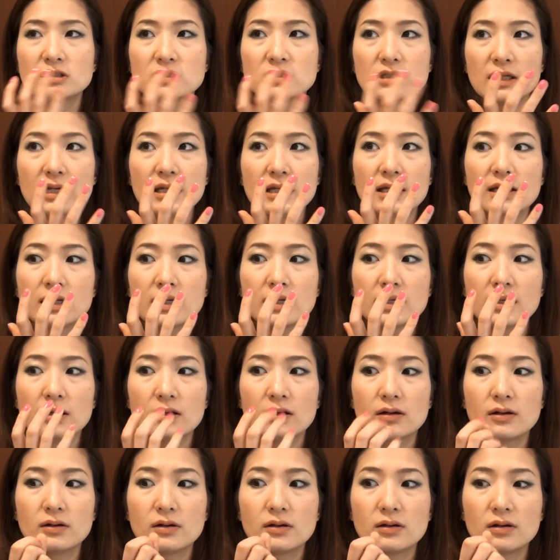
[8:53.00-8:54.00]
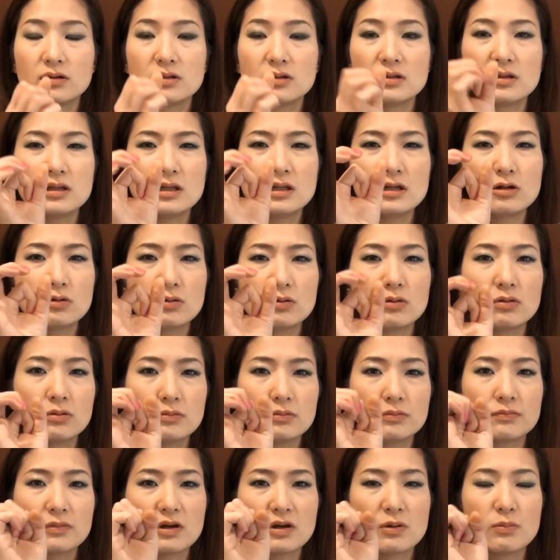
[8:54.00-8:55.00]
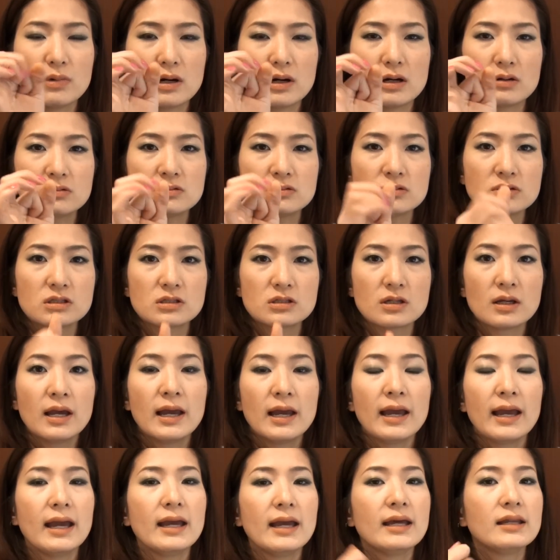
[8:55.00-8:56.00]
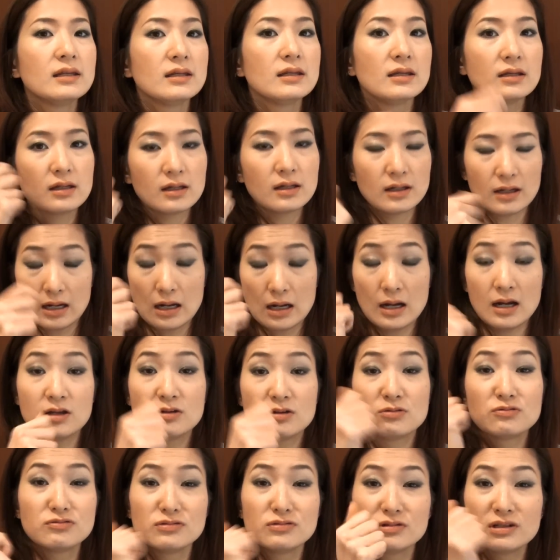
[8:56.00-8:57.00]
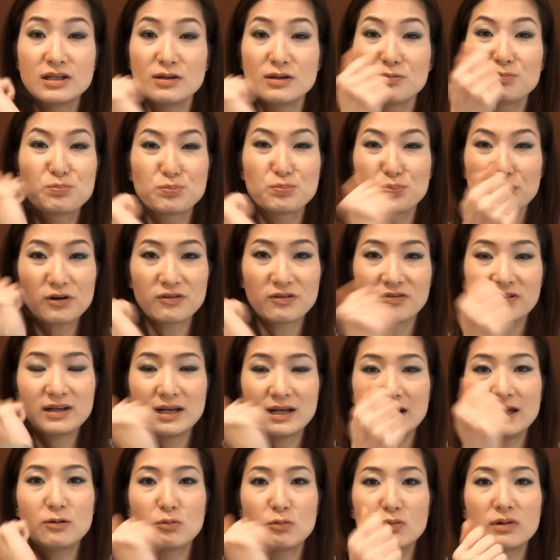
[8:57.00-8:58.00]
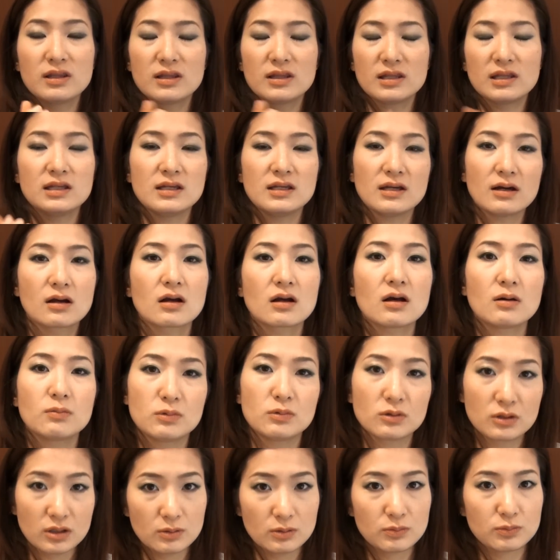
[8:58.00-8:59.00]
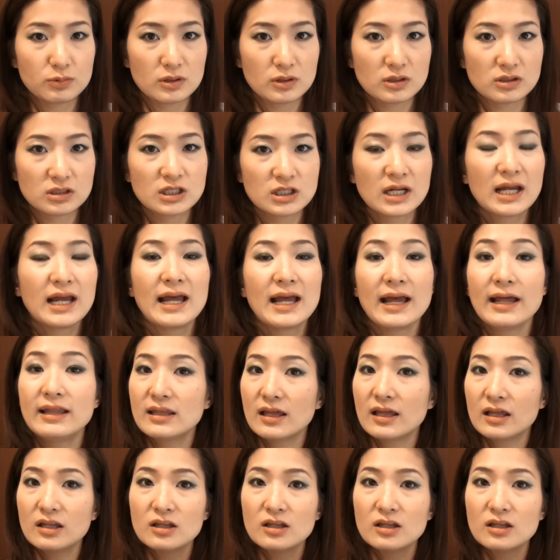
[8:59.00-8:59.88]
take little amounts, and I really buff it in with the kabuki brush, and